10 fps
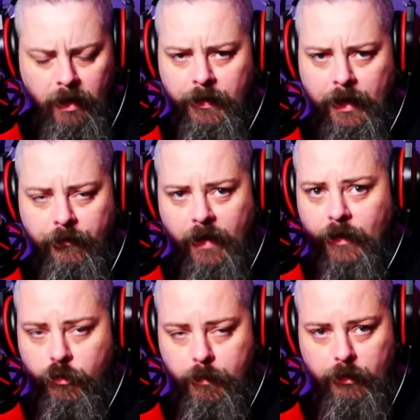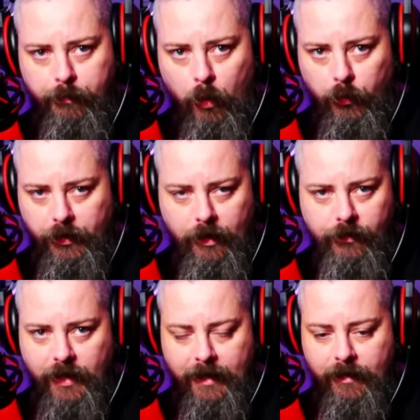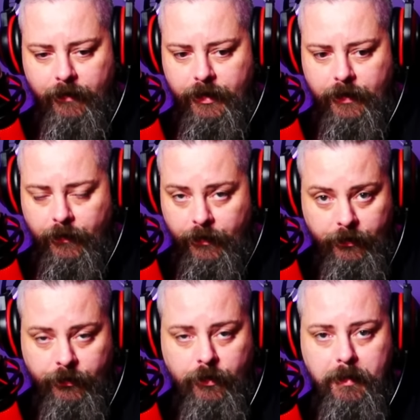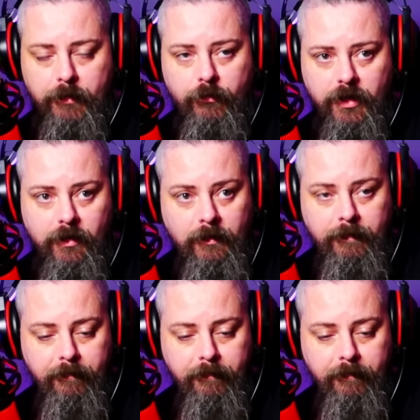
They get far too much poltergeist activity for this to be real.